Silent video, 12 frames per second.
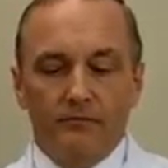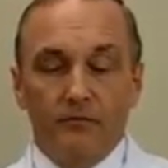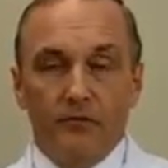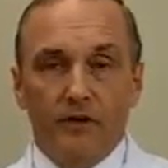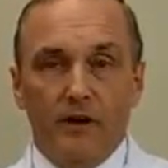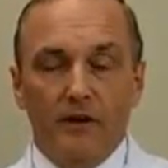
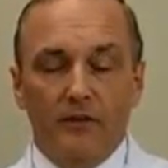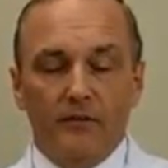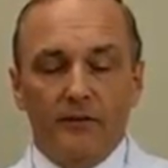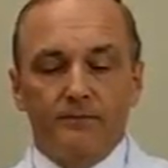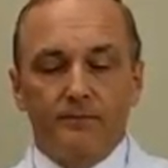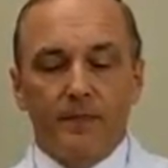It's not
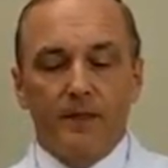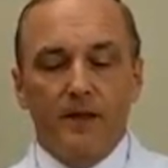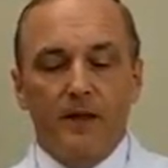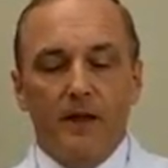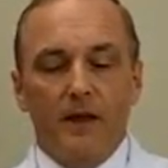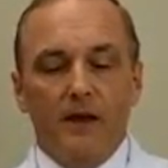healthy.
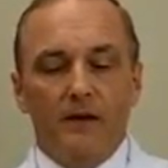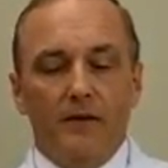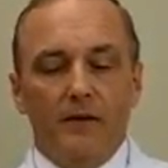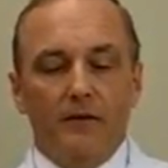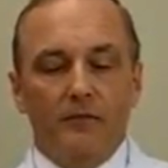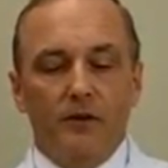And
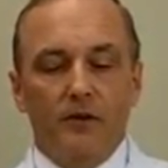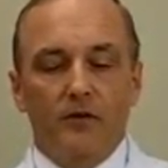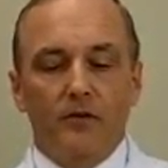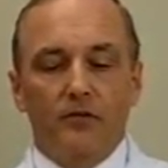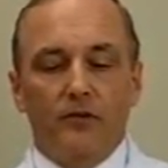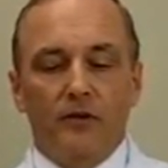then
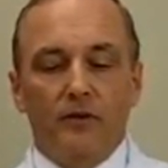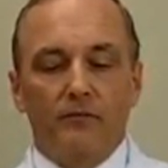there's